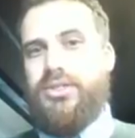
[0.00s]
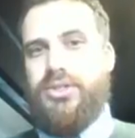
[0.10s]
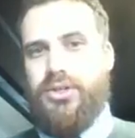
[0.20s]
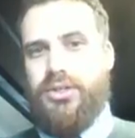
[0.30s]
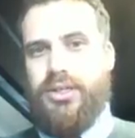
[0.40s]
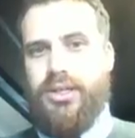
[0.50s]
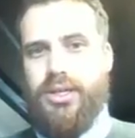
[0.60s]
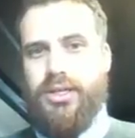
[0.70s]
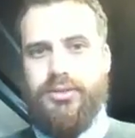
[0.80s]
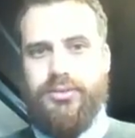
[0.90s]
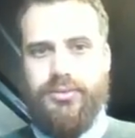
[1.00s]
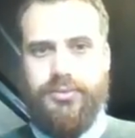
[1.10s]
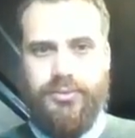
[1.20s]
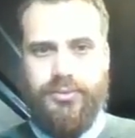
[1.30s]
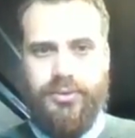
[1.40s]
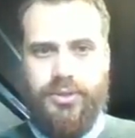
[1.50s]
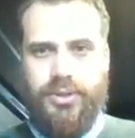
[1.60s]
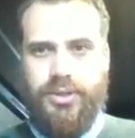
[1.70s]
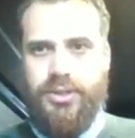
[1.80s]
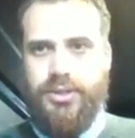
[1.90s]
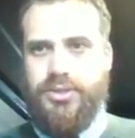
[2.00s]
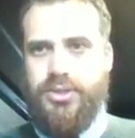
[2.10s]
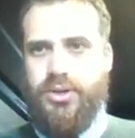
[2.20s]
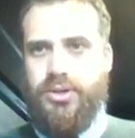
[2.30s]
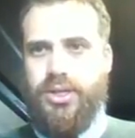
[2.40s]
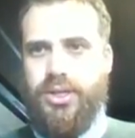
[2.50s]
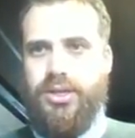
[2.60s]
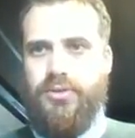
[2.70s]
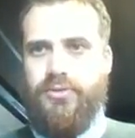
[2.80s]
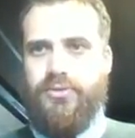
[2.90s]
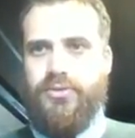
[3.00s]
a certain key. So if